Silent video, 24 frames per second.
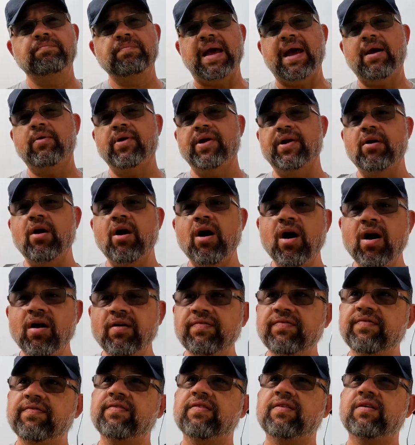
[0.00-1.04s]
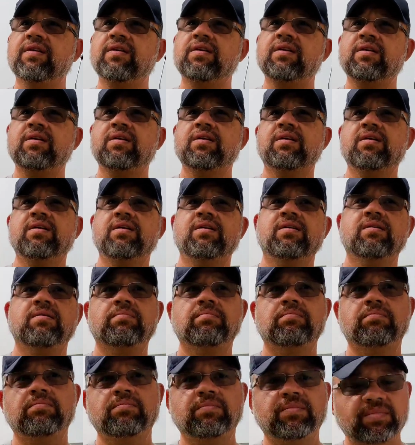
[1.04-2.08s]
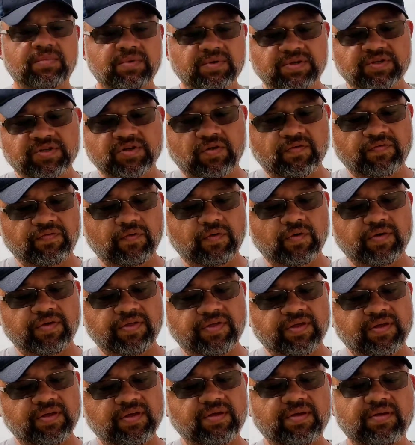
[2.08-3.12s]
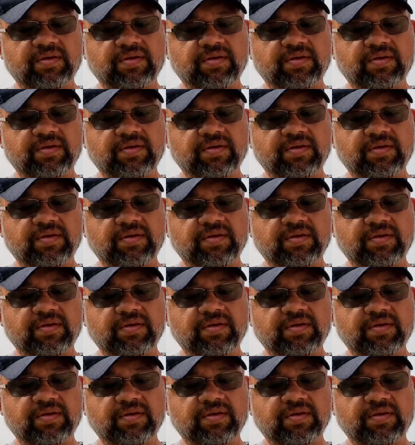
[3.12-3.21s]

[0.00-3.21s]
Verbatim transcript: powering off, so forth.